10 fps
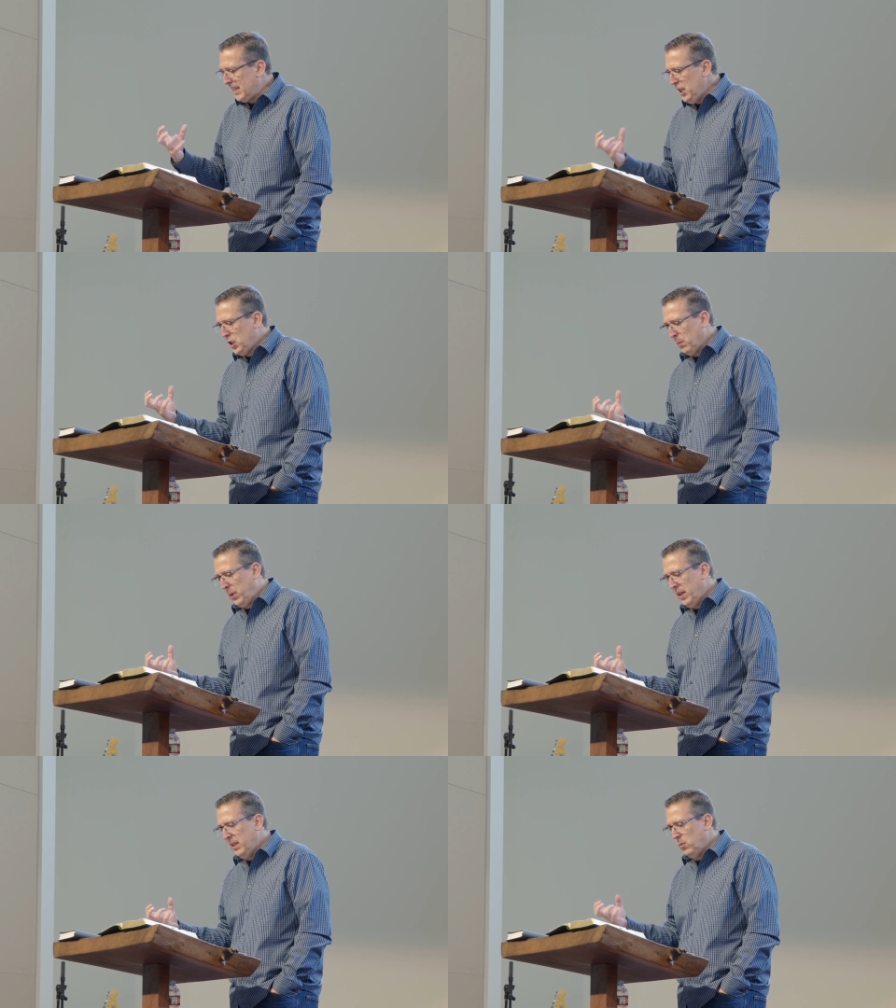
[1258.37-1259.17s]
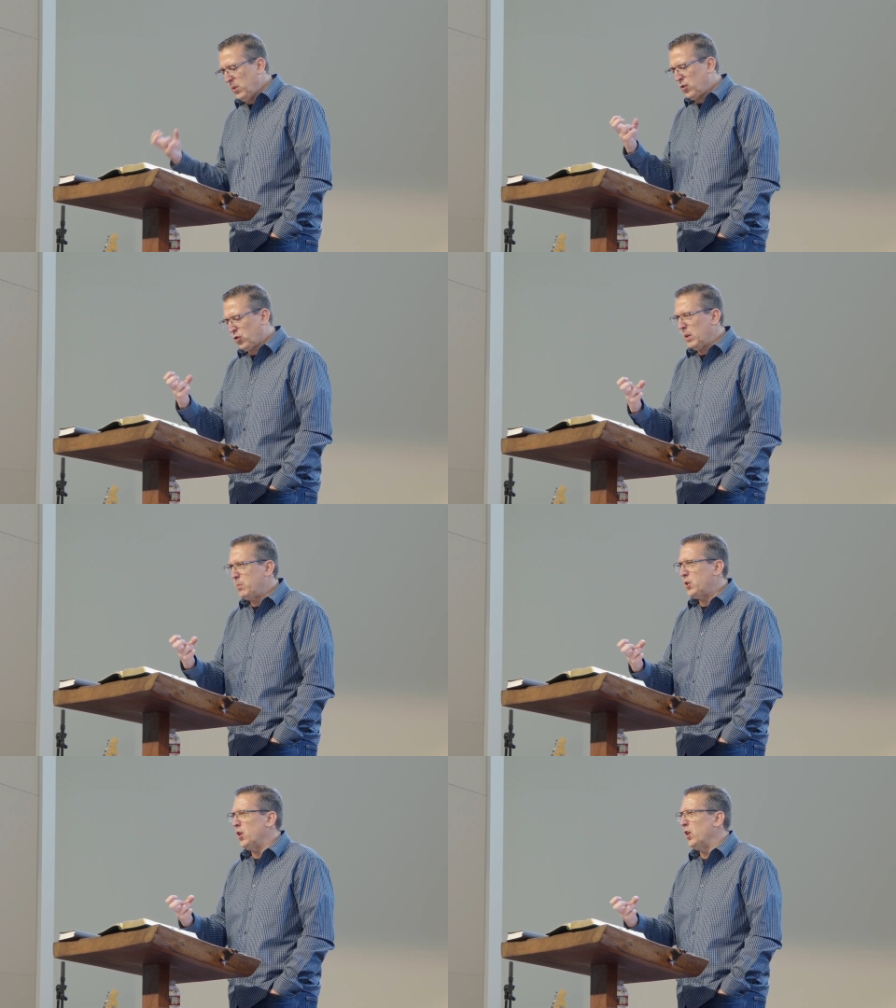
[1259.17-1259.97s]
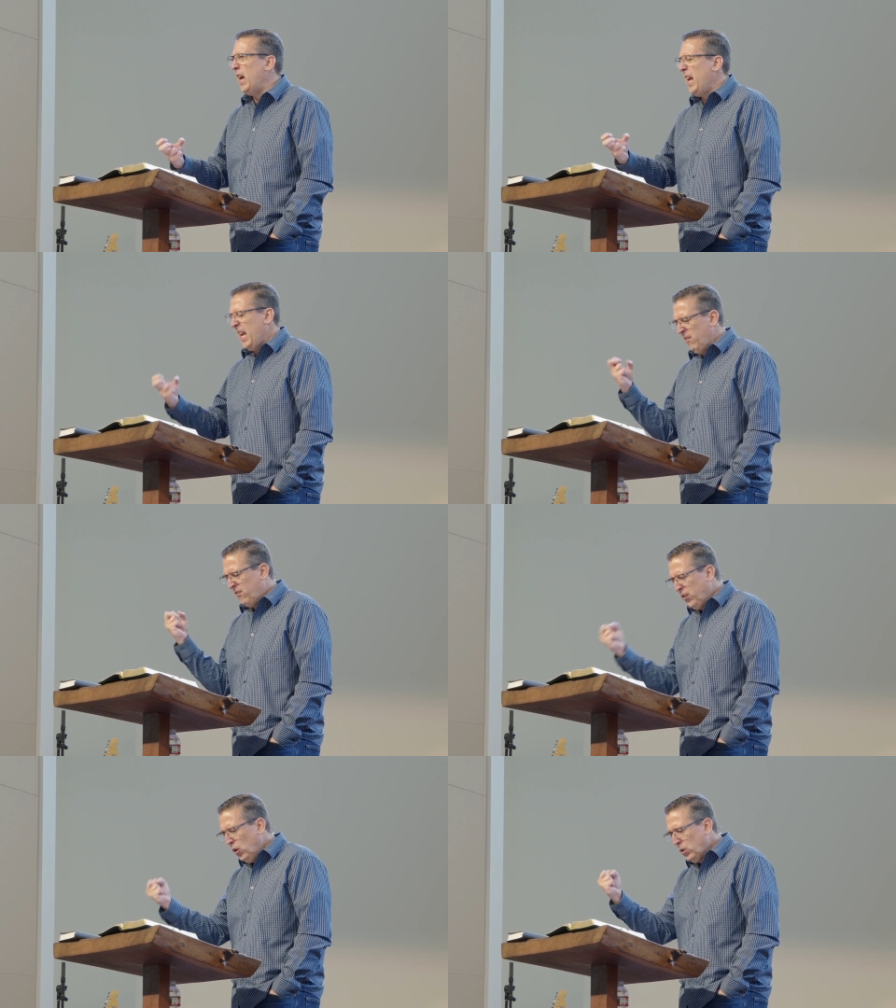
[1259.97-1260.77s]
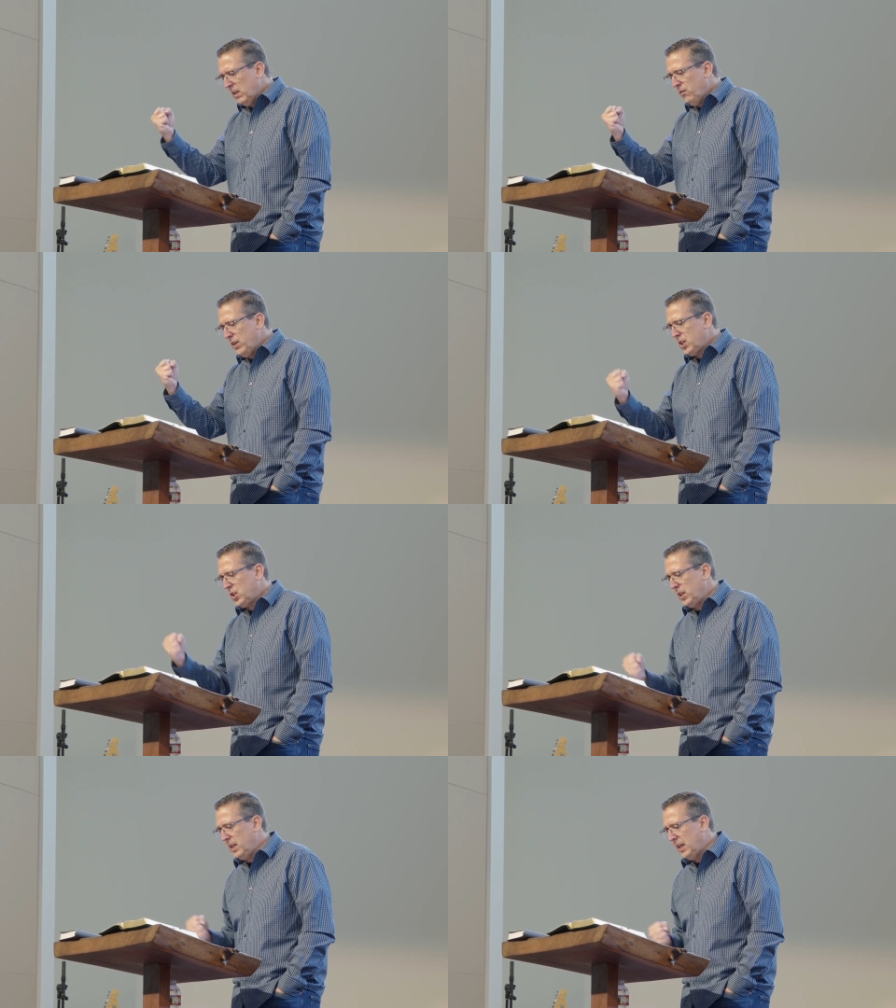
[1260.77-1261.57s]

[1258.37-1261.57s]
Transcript: each opinion with scripture and full conviction.